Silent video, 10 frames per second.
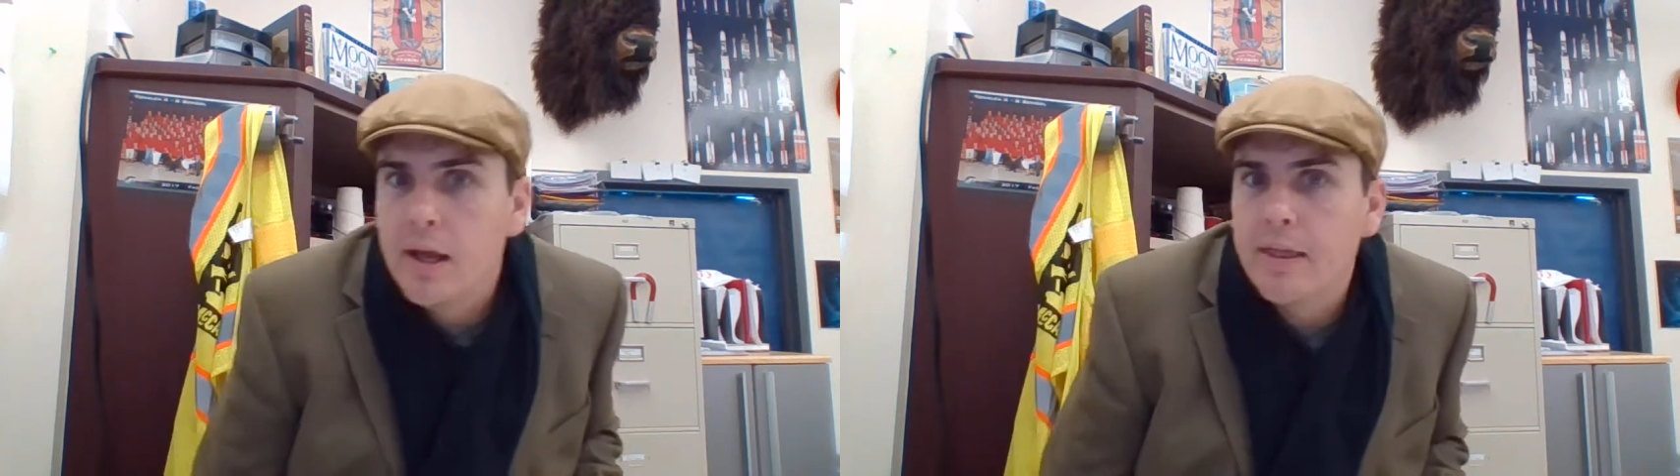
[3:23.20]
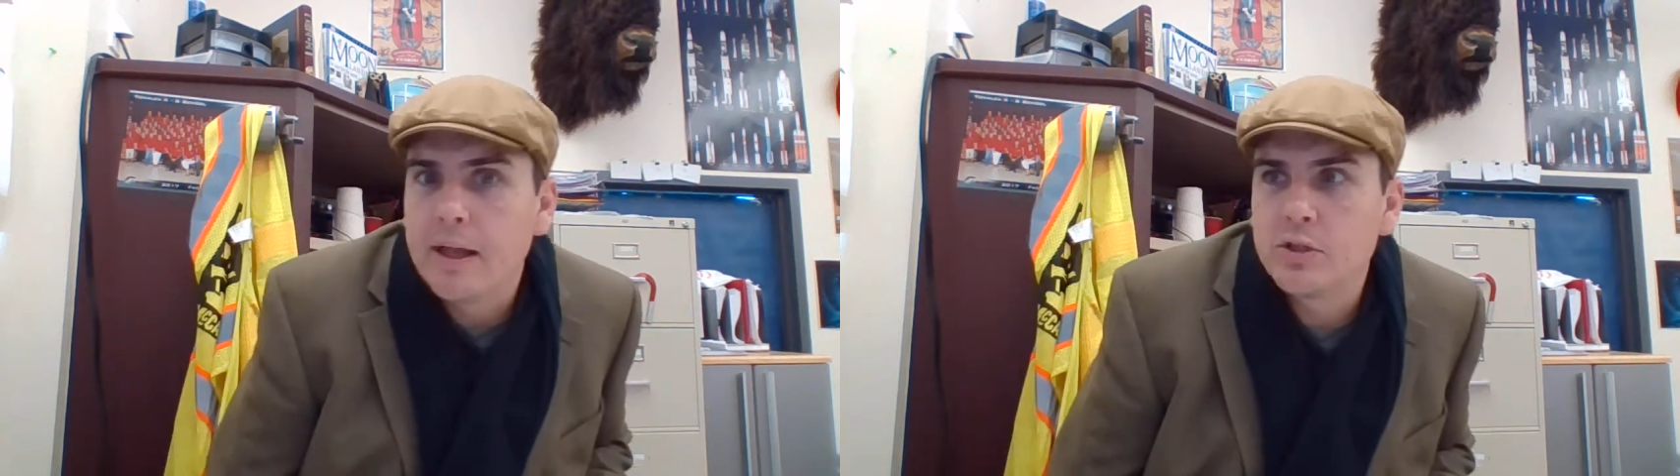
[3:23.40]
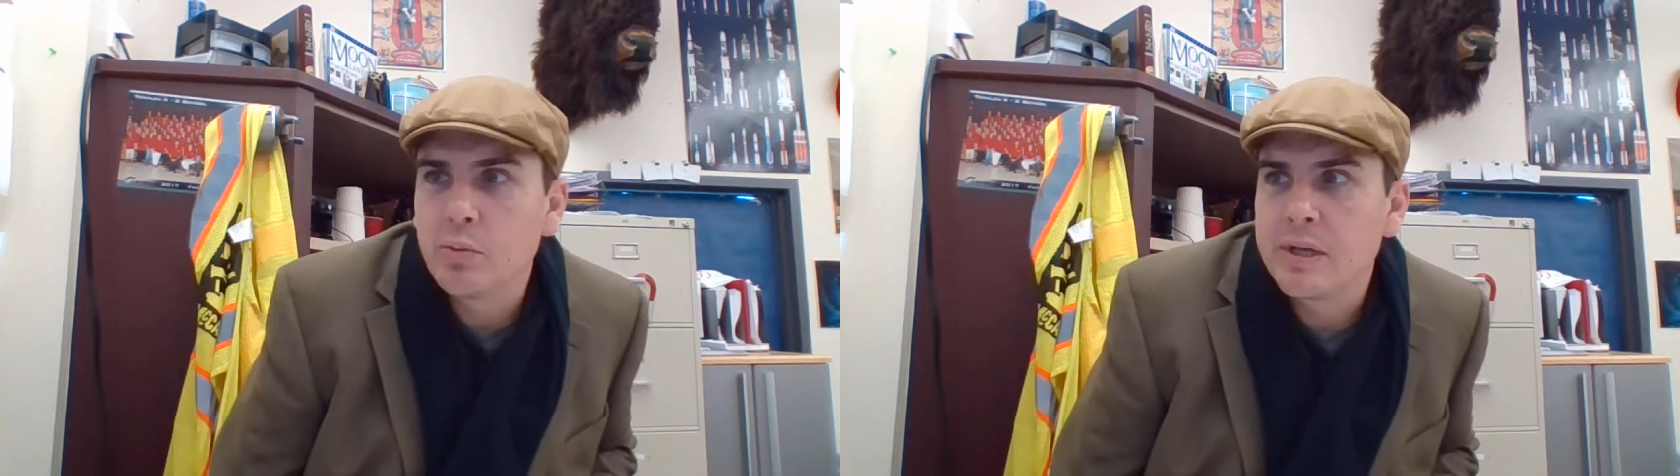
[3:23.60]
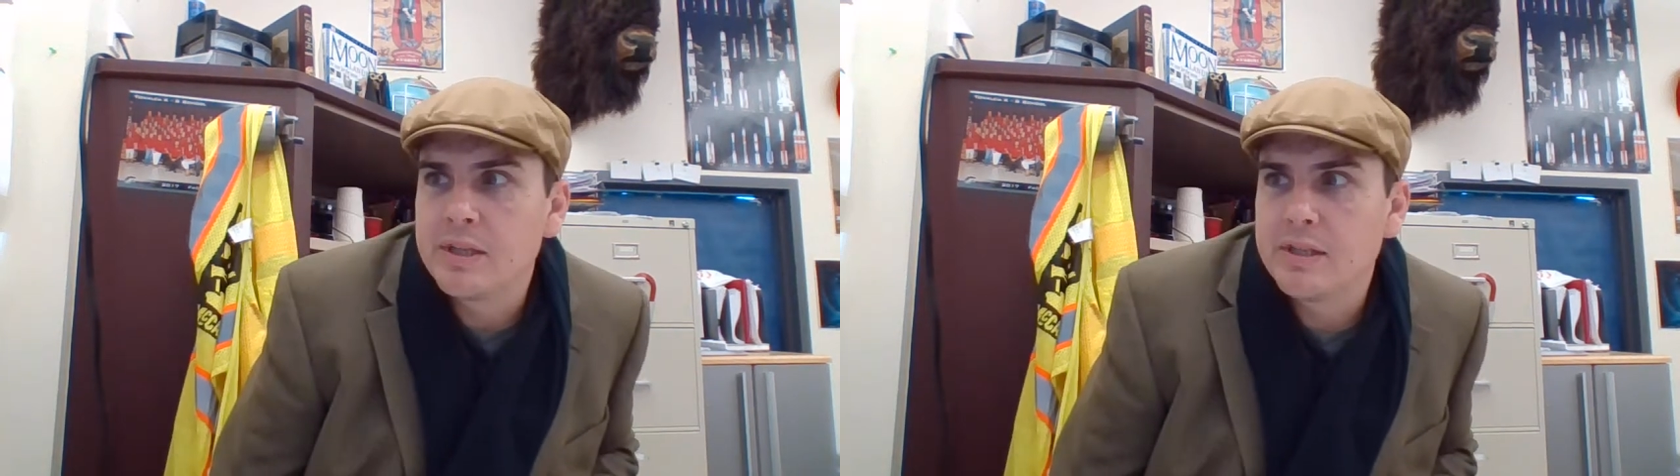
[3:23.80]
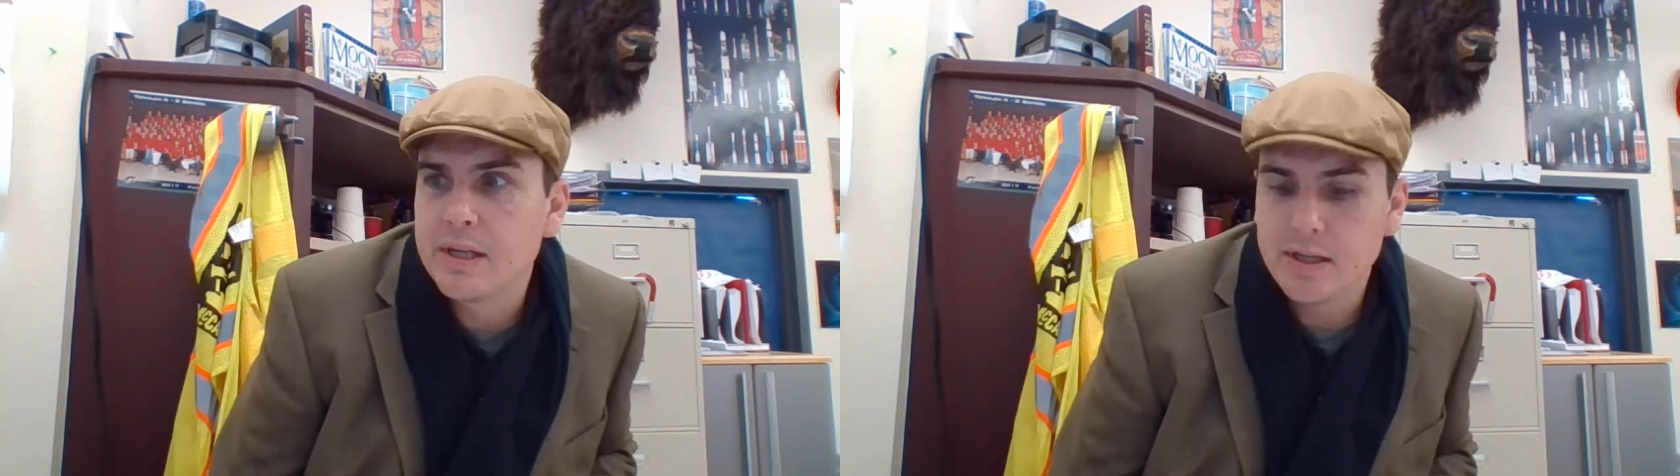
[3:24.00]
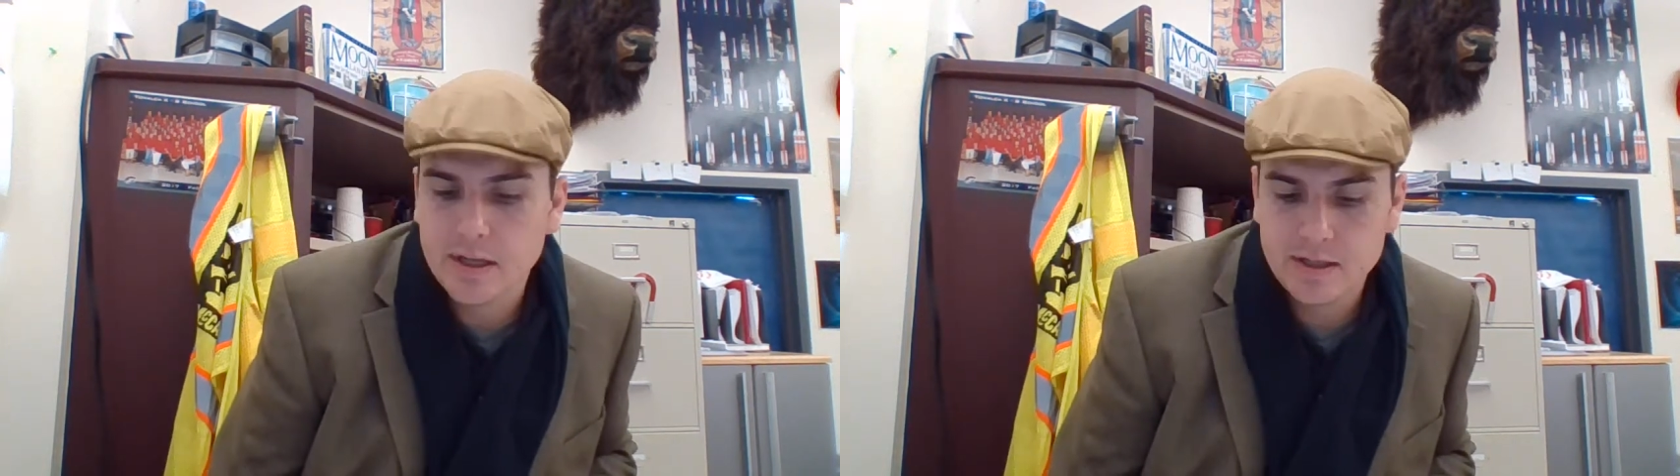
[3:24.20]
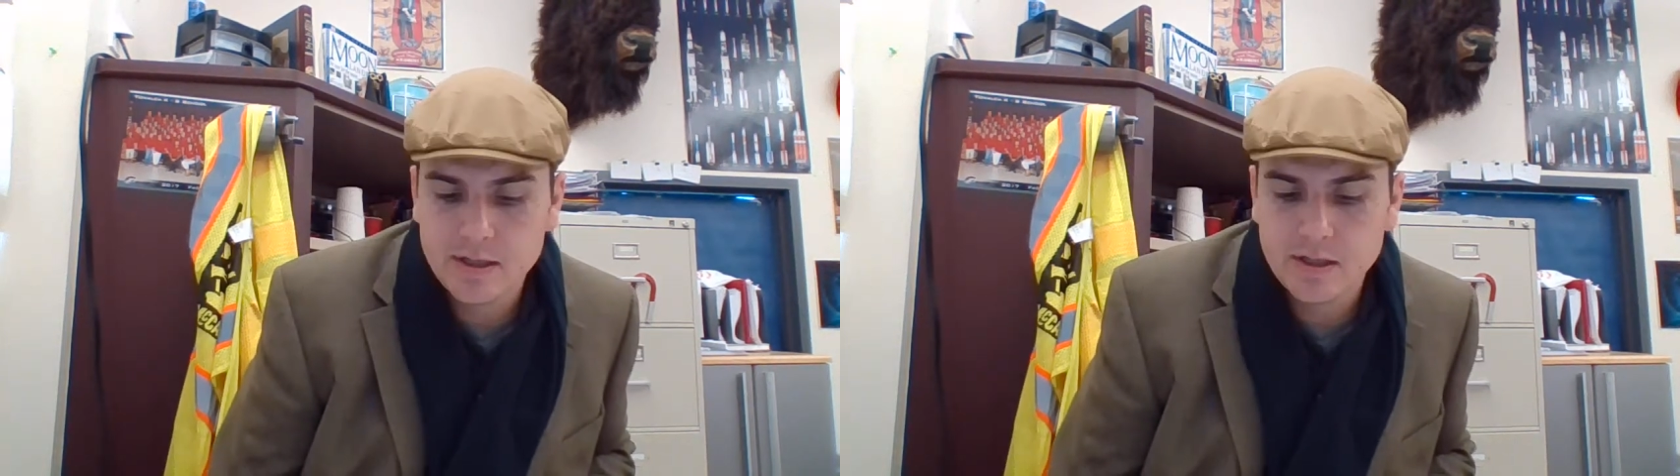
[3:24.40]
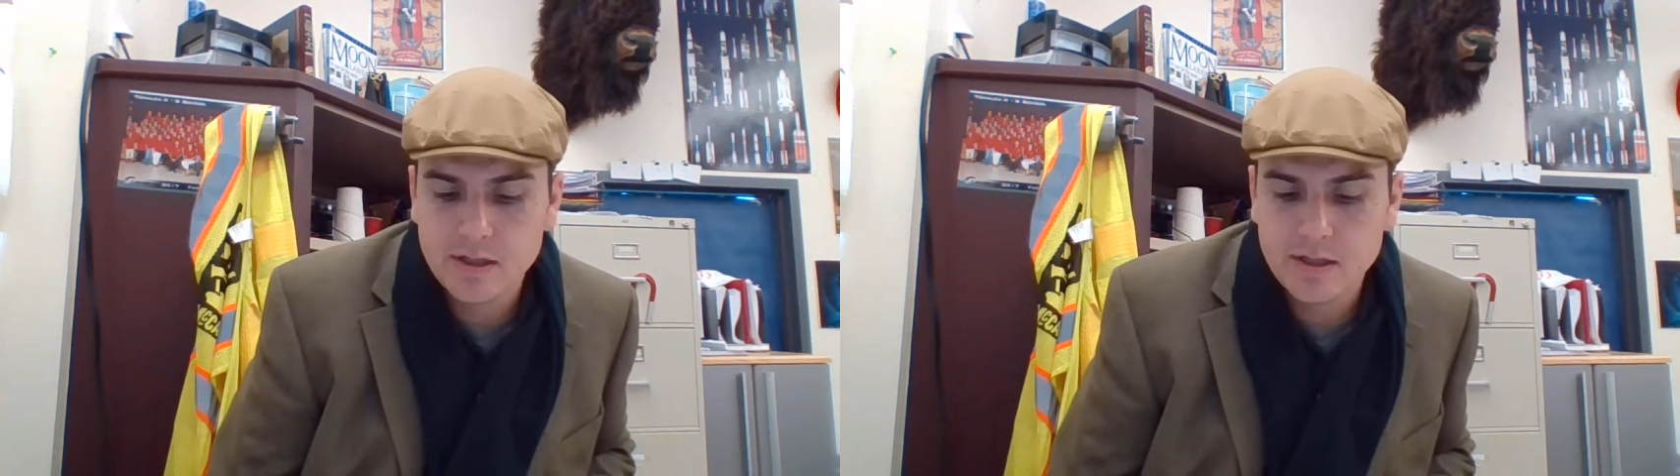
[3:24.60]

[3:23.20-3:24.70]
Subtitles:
That's when he sees it.